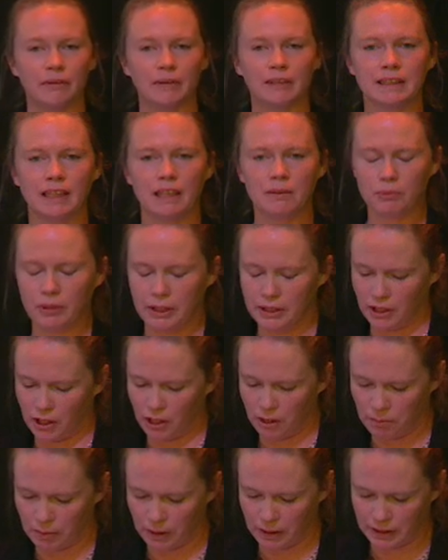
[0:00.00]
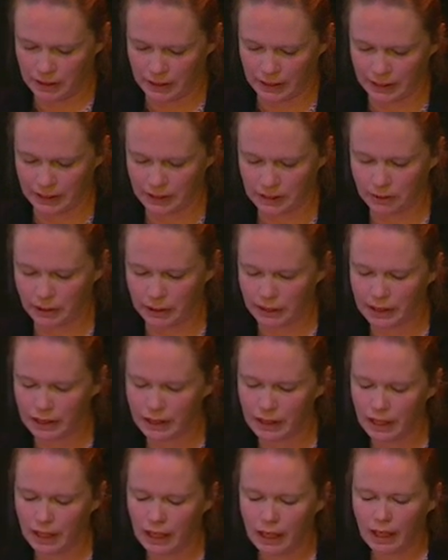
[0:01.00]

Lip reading: We celebrate our birthday next week,